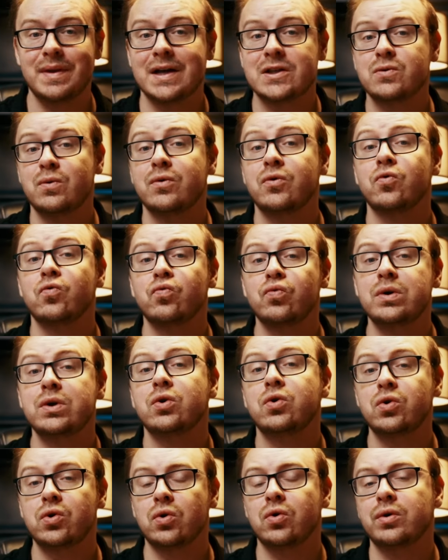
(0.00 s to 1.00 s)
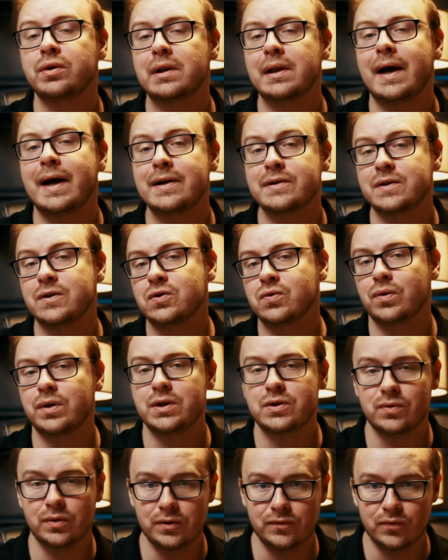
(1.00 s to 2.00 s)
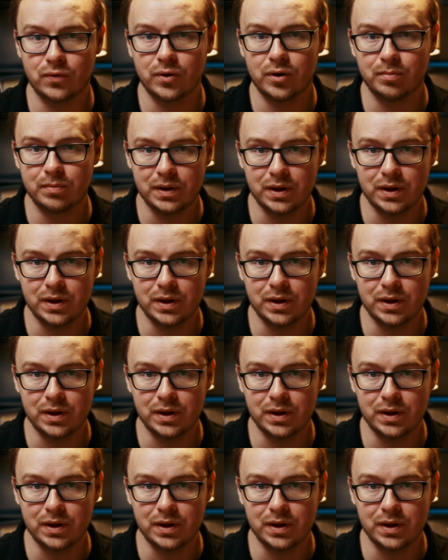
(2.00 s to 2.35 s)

That's where the real gold lies in 2024 and